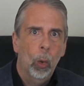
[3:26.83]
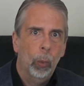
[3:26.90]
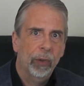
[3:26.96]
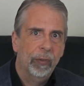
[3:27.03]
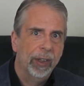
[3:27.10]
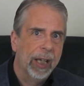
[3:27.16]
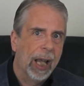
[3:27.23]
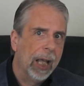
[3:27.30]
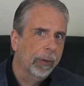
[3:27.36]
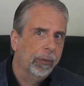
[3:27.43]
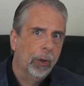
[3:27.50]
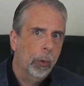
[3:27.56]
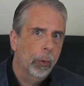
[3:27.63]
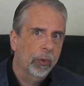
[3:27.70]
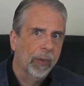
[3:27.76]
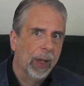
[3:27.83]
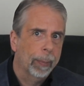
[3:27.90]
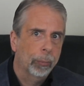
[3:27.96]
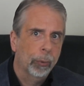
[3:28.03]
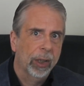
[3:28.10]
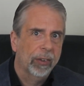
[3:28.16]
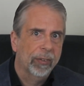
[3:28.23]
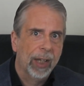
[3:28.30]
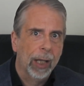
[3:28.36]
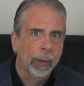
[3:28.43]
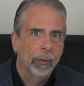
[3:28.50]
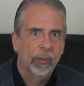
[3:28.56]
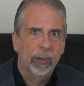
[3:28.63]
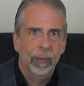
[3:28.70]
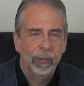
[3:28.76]
Within households, that breaks
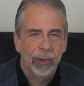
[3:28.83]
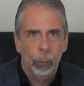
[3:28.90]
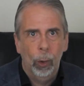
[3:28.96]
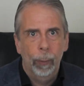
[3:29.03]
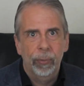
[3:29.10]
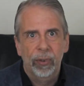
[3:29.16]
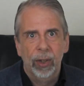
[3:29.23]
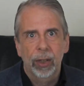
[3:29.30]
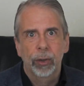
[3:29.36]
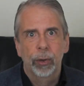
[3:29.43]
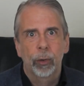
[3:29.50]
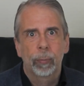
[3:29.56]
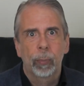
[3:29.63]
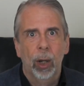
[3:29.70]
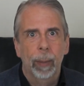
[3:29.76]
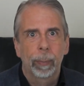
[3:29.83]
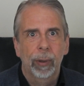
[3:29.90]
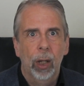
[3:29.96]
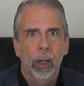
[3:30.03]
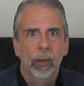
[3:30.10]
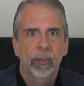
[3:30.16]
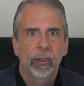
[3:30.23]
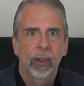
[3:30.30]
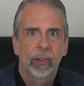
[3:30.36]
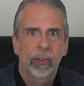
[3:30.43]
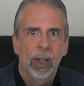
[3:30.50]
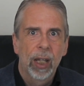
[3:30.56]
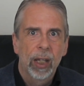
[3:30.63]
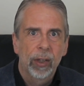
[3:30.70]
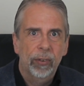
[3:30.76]
down to 71% used by
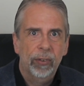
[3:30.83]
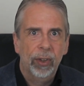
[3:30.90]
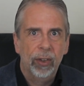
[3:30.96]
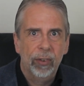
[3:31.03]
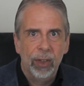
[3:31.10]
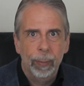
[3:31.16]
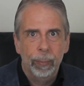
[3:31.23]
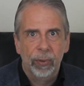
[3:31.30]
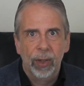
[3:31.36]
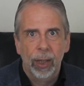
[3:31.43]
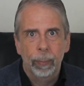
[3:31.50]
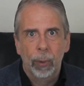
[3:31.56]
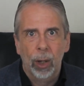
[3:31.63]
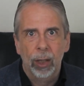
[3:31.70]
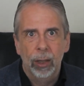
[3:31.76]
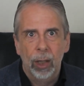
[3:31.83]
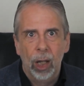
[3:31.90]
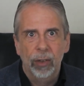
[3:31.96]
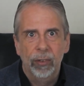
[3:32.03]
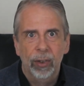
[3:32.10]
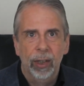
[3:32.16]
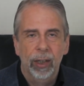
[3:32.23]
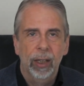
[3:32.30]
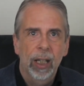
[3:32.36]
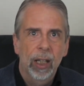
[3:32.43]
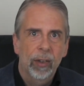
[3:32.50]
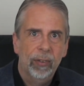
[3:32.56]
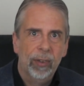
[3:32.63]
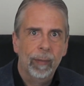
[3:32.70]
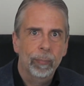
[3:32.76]
appliances, 16% by lighting,
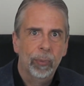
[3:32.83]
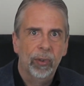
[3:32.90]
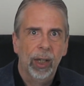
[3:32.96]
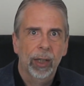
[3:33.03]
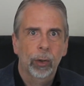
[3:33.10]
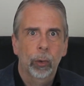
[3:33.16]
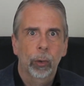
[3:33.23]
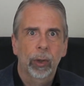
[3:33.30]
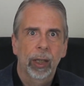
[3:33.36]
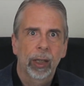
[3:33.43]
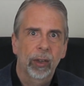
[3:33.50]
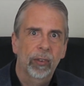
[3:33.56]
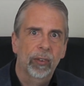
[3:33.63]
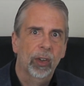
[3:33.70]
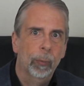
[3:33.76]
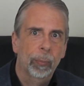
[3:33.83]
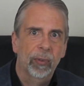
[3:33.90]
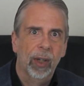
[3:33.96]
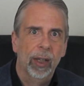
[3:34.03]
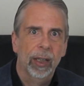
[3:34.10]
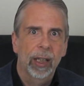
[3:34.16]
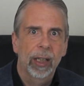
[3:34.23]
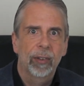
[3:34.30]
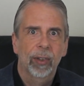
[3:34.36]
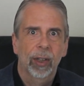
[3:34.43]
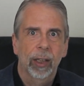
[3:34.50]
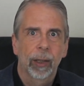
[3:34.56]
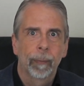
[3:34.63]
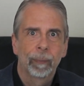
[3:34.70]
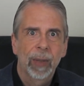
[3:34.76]
7% cooking, 6%
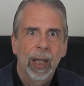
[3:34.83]
heating.